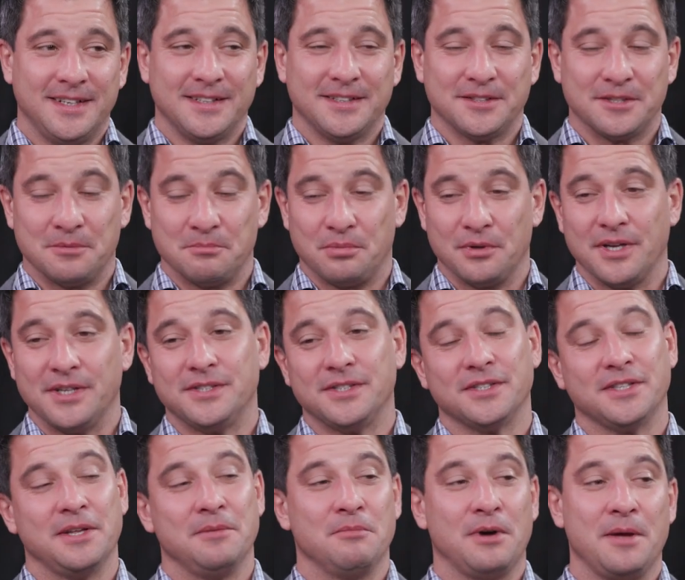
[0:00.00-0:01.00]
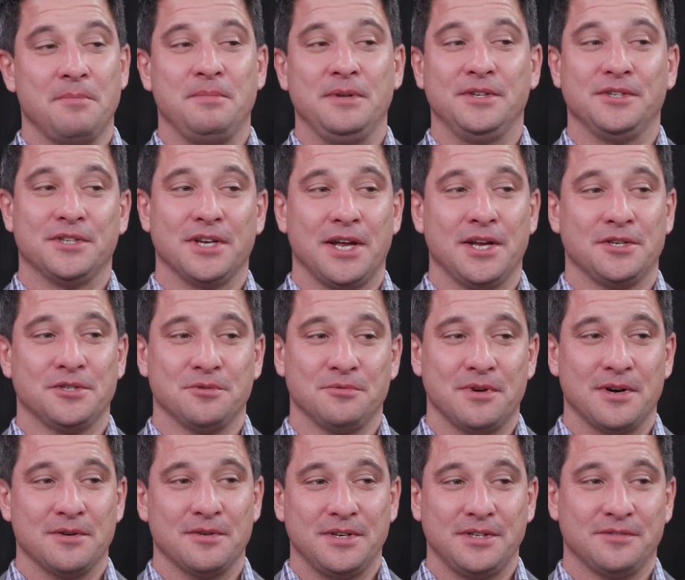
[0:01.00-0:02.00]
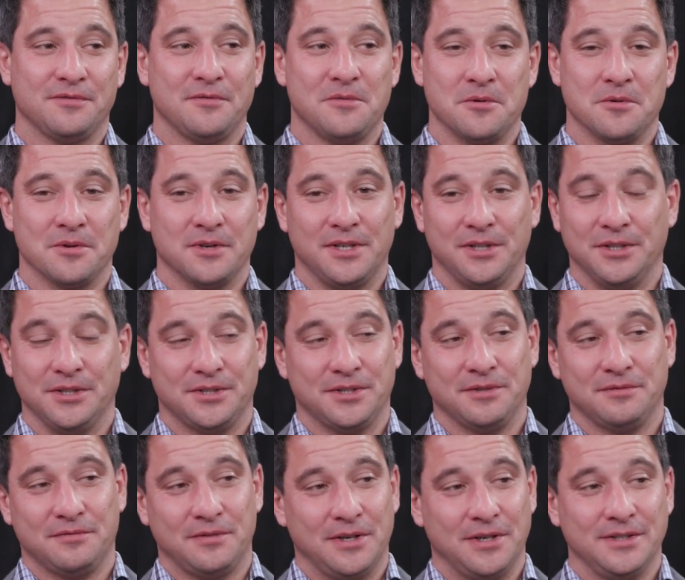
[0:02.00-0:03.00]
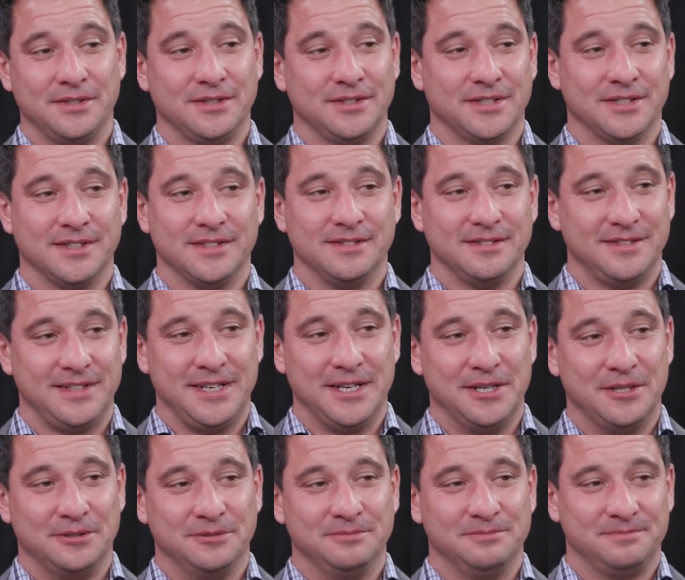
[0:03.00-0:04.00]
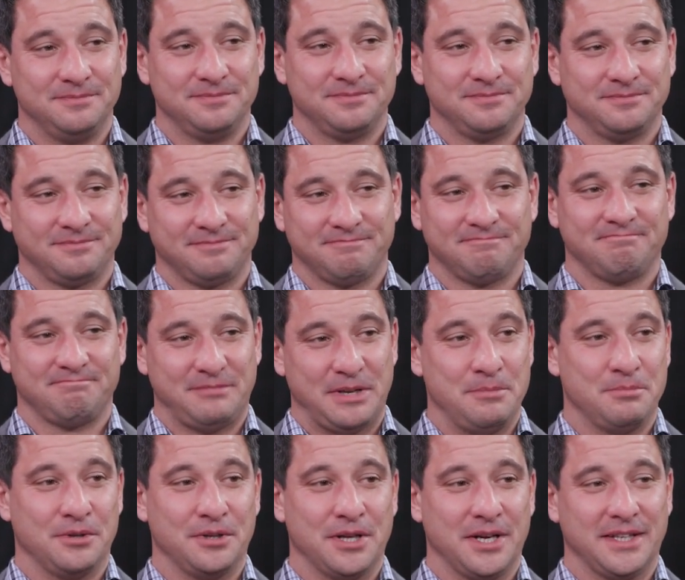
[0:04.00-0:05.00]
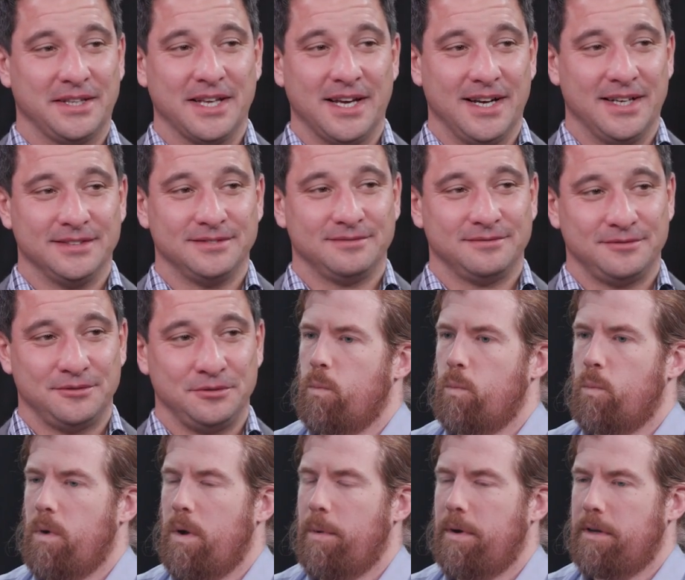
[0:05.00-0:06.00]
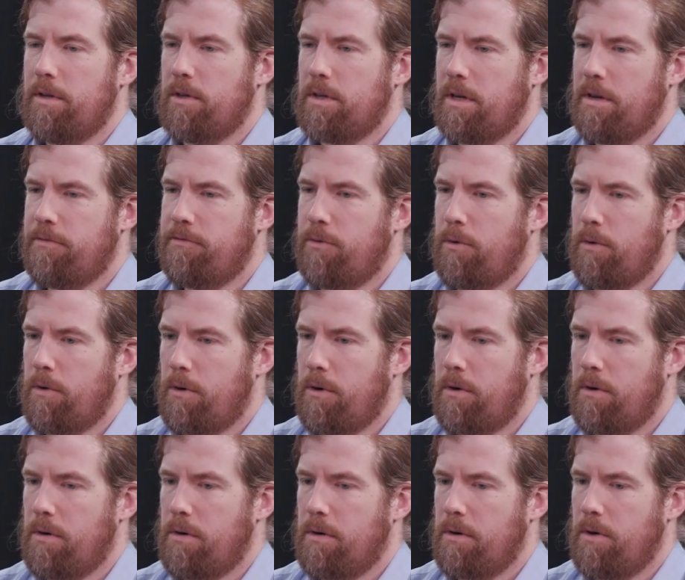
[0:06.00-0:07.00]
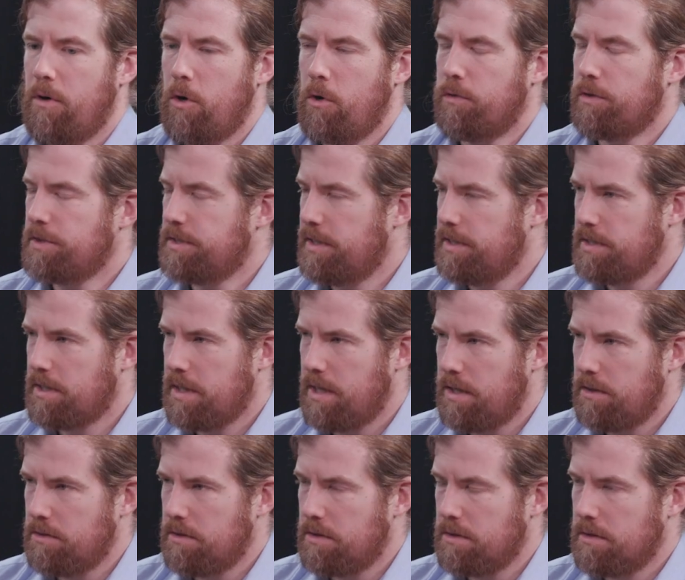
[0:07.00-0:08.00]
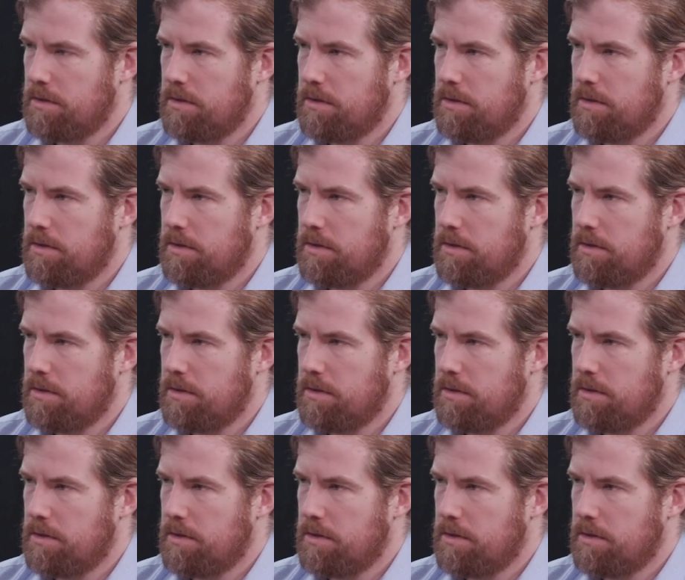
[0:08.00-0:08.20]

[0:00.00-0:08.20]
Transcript: Some places that might be sanctuaries for illicit funds and you know people like that we went looking for overseas accounts.